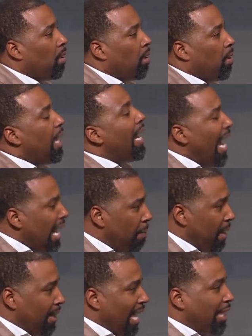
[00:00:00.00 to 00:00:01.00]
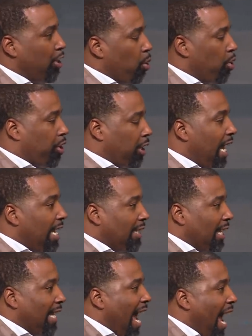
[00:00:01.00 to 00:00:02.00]
The enemy that you see
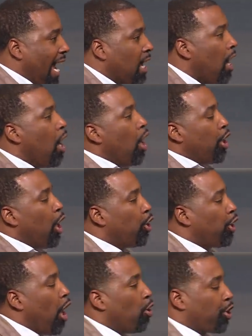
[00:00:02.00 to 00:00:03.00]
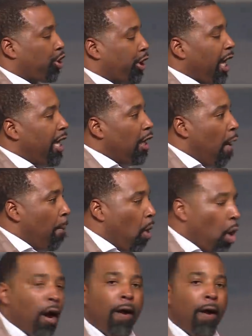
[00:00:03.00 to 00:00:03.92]
today, you shall see no more.